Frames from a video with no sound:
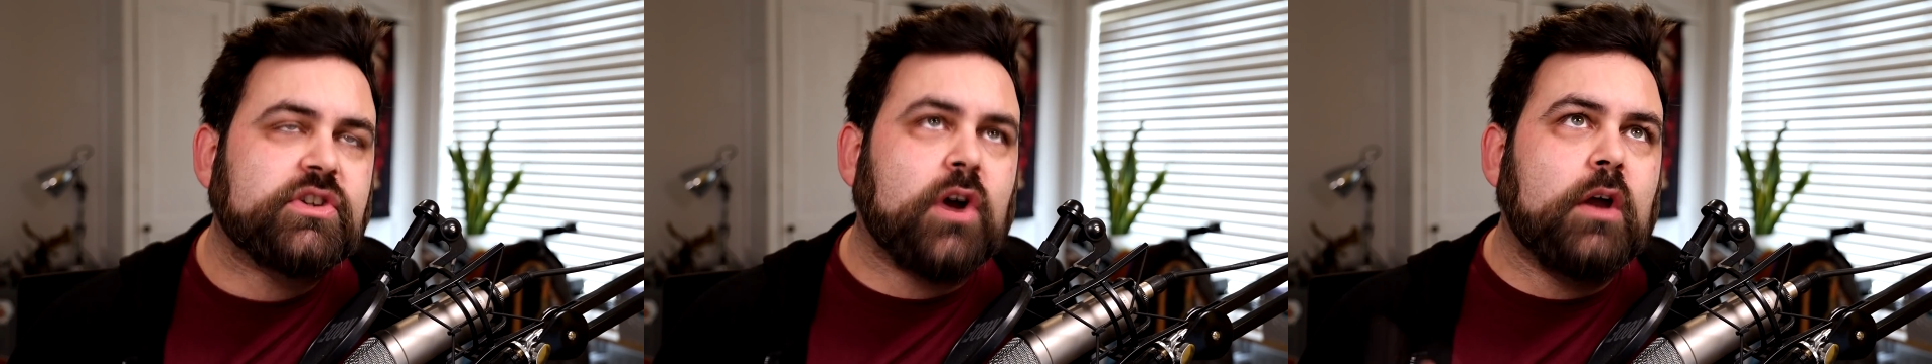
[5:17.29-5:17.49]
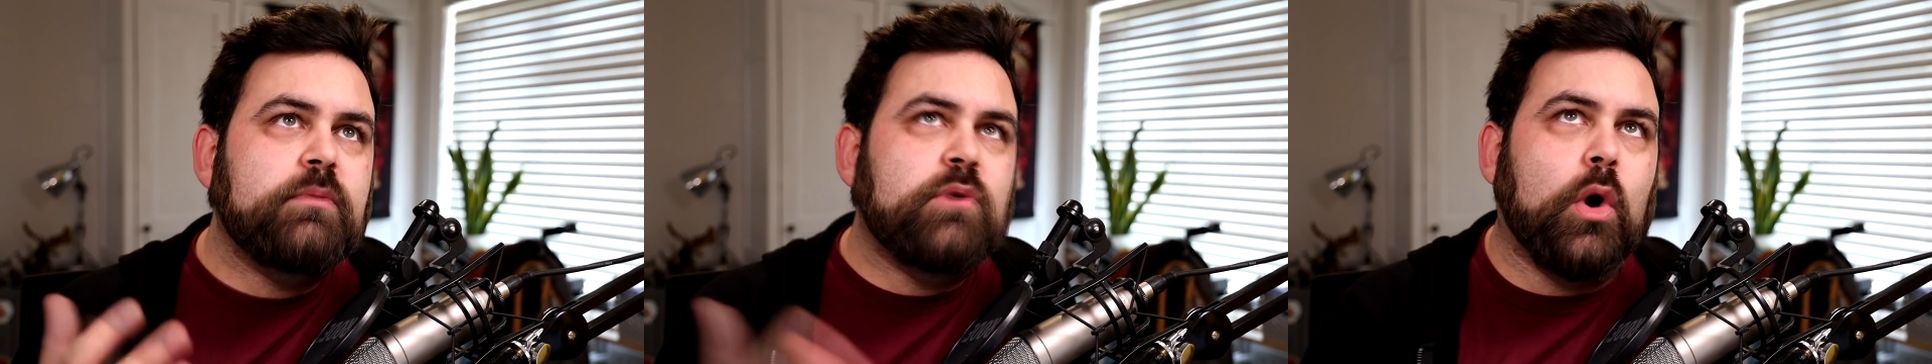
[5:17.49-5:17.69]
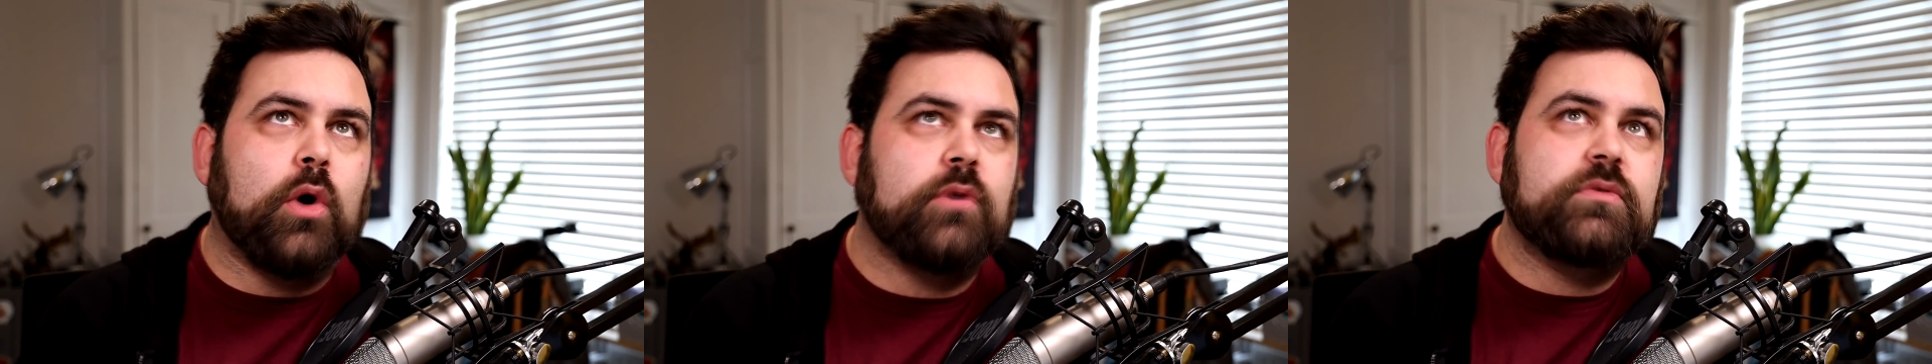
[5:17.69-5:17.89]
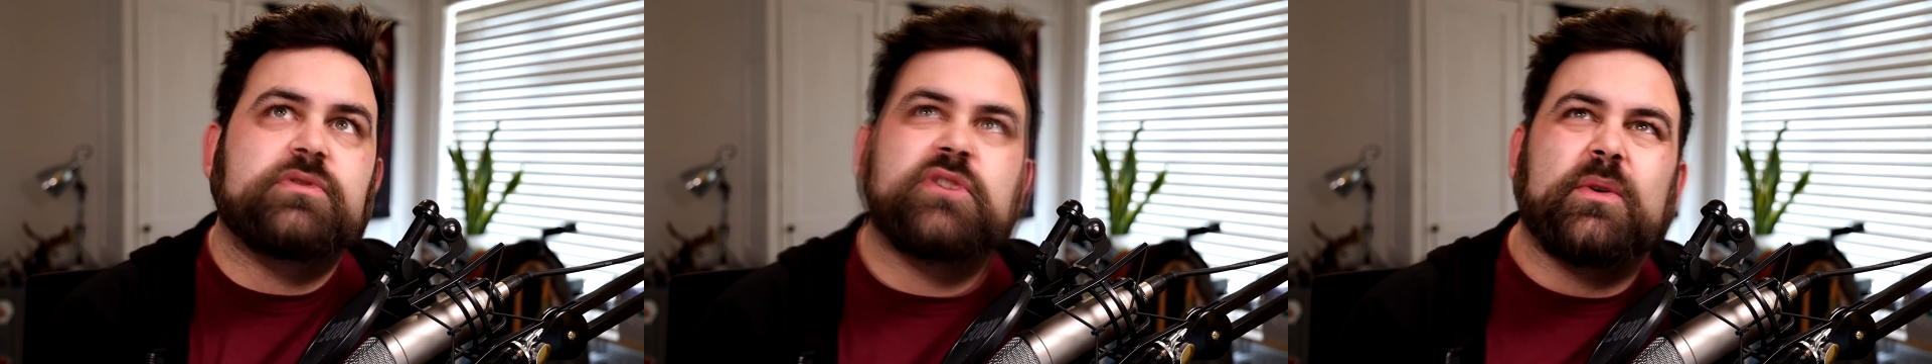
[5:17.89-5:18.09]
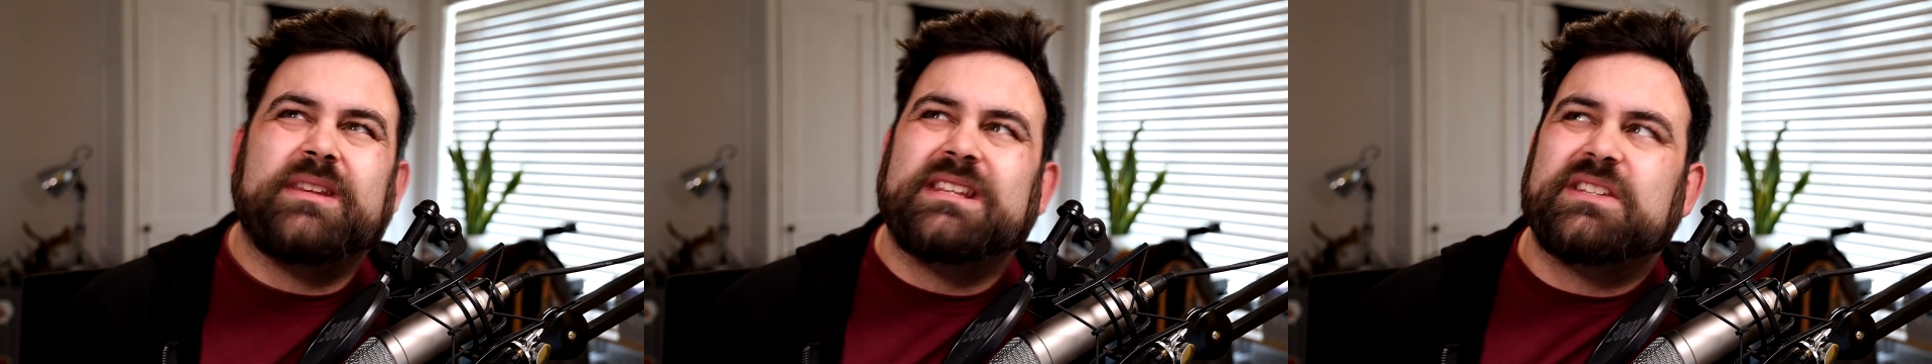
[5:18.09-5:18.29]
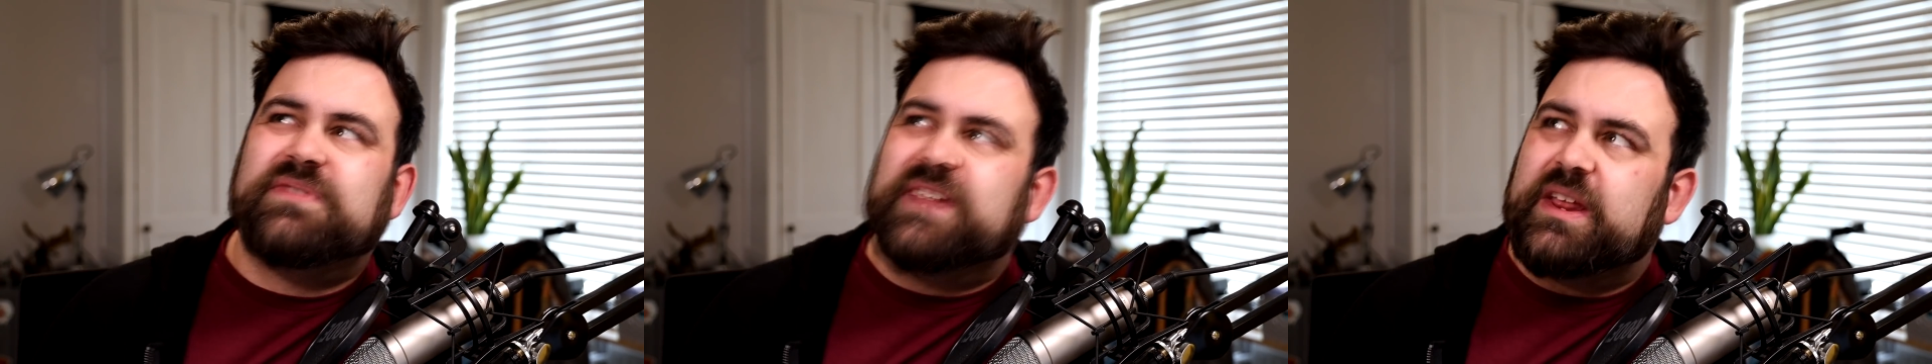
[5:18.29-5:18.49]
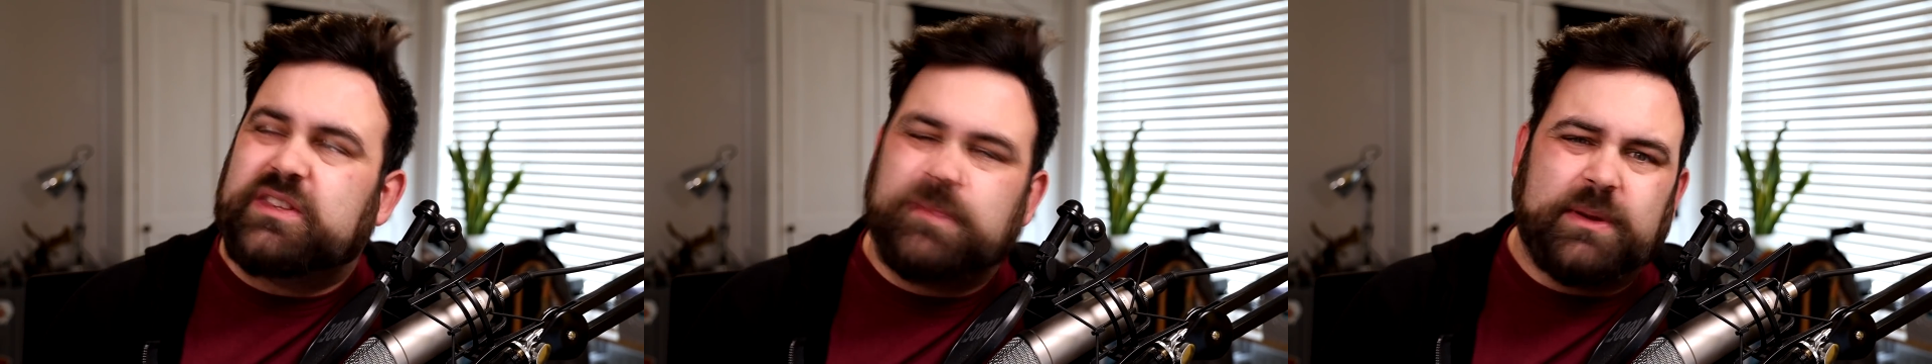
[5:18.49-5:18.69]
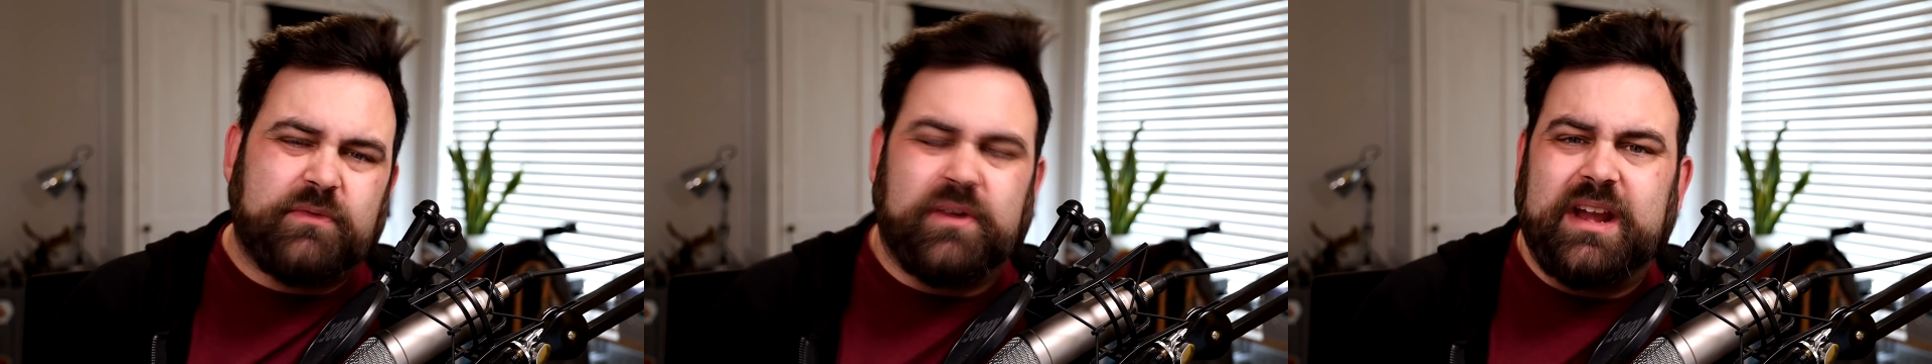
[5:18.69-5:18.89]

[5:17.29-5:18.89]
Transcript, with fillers: So I'm not doing this video to be